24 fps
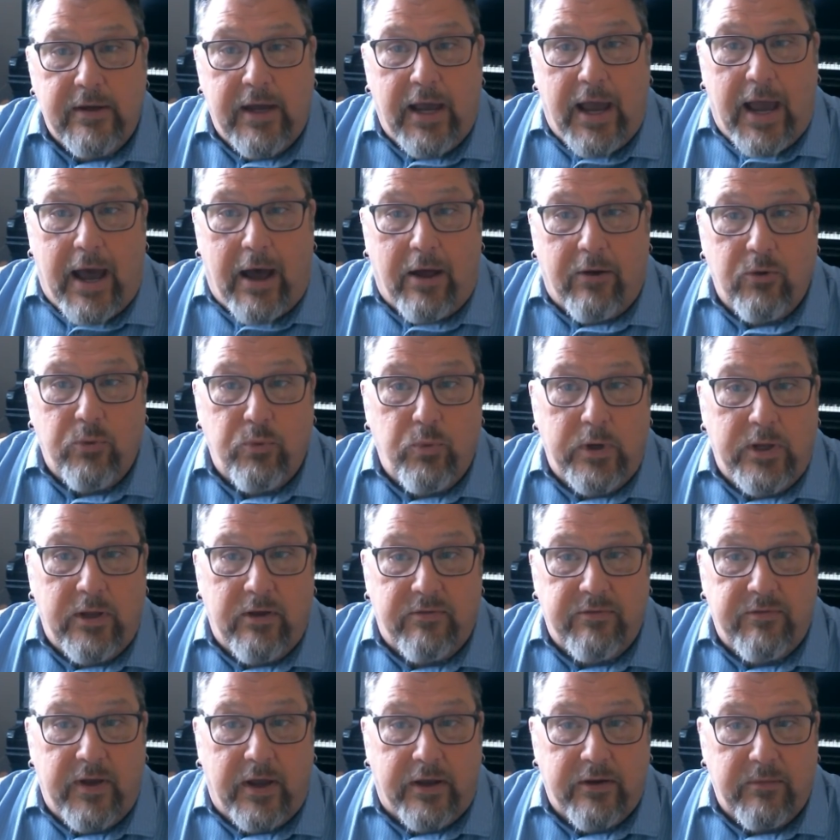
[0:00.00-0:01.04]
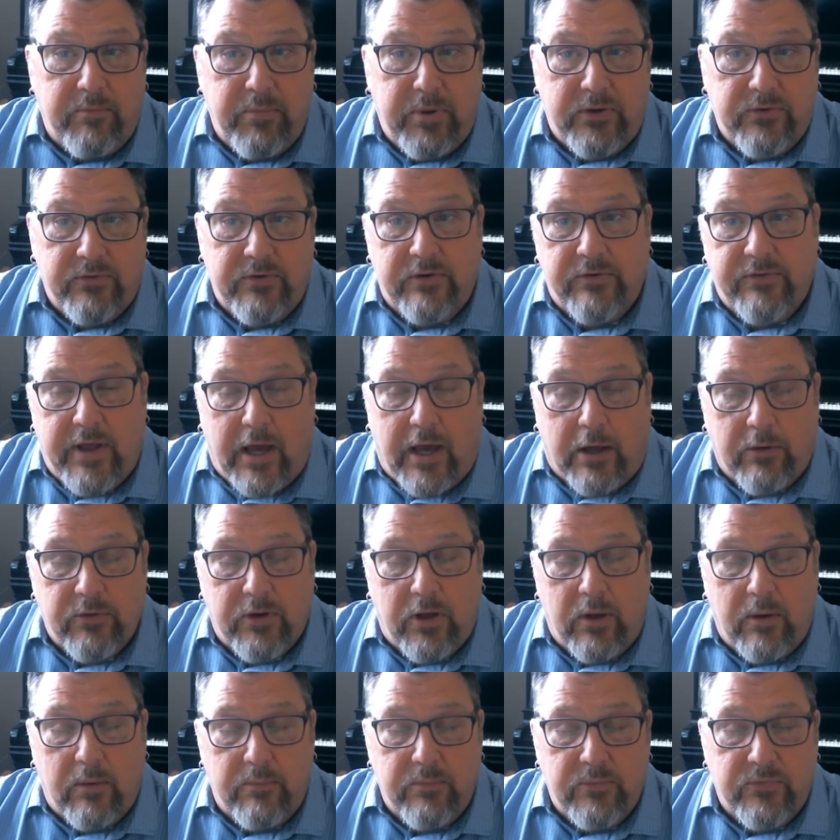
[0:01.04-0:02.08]
how do we affect business
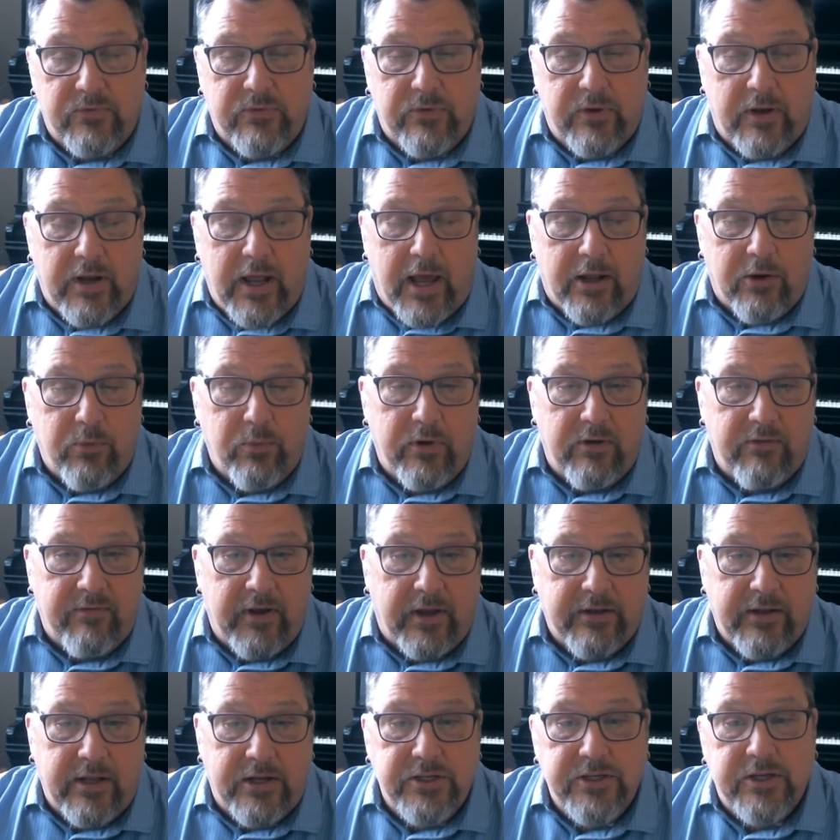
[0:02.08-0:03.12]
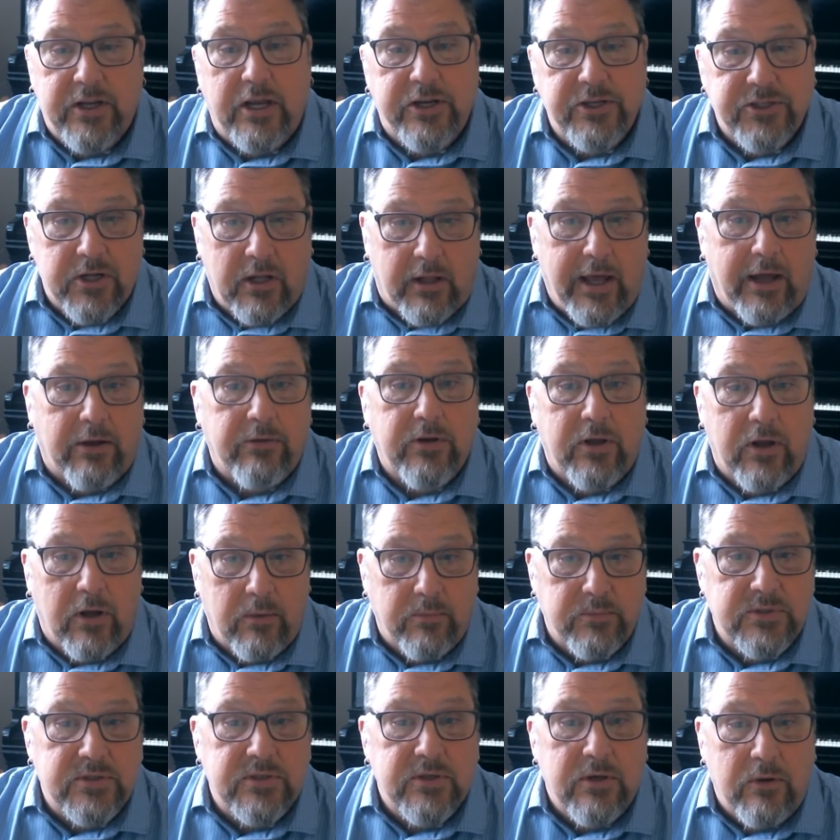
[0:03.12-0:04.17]
outcomes and how do we affect educational
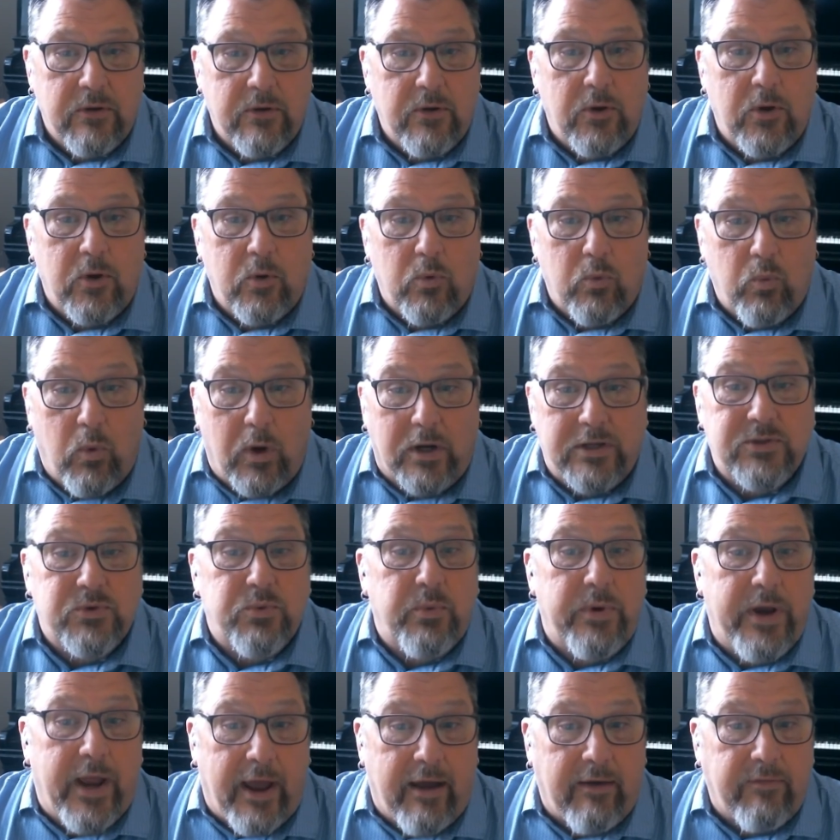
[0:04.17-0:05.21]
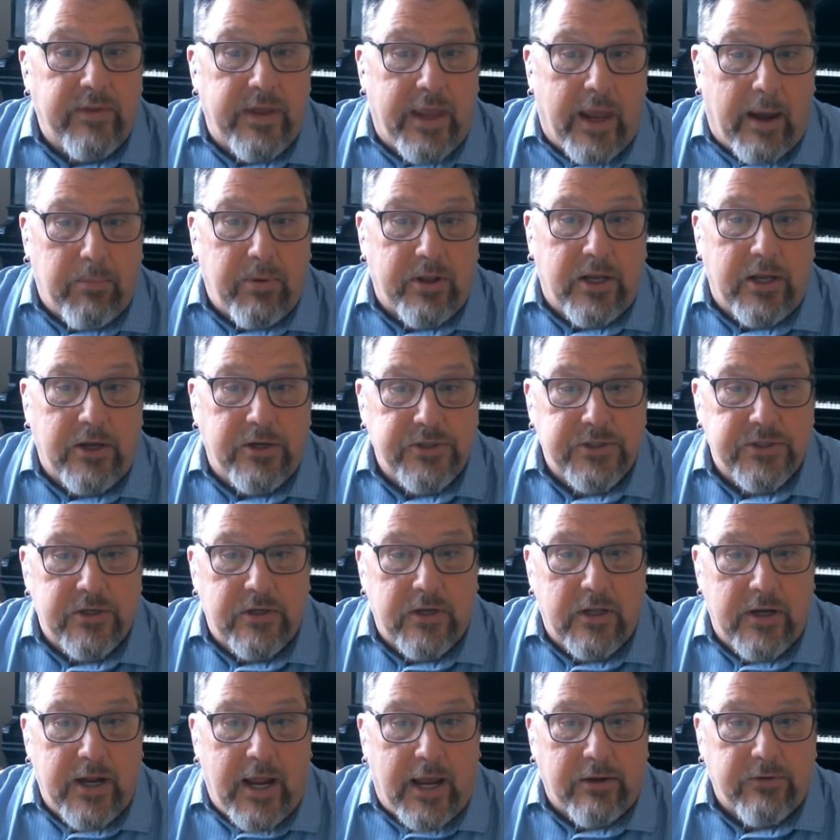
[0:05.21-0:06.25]
outcomes once we have the
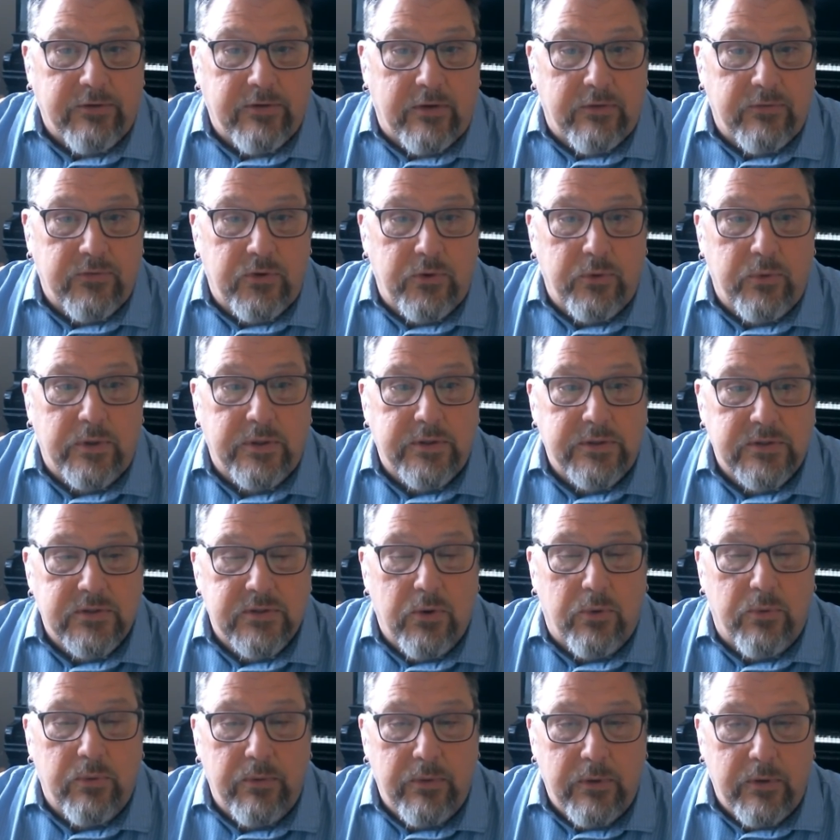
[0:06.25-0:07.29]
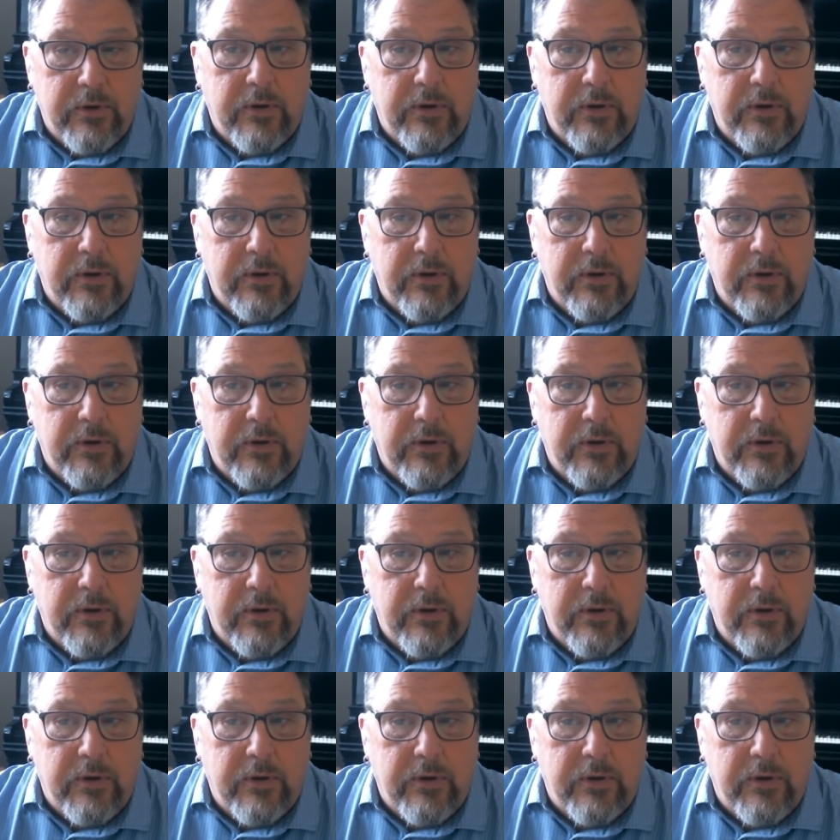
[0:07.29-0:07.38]
application and access to it. So